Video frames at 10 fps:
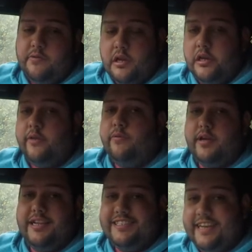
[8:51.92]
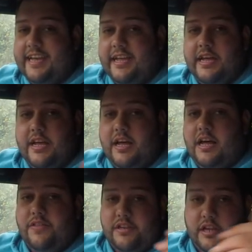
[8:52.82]
LUKEC.
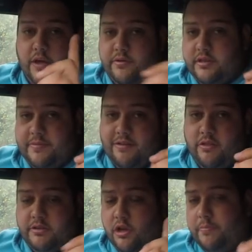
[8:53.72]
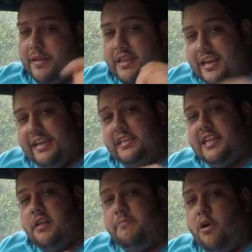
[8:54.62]
The code's up there on the top and the link is
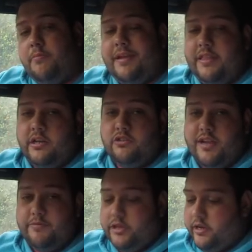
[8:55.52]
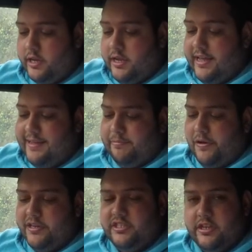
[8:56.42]
down bottom in the description. It
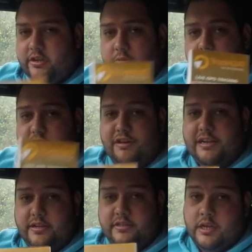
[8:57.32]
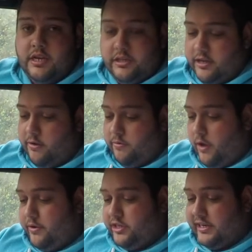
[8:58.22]
applies to the trackers, so go
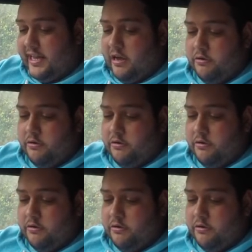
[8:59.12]
and check that out.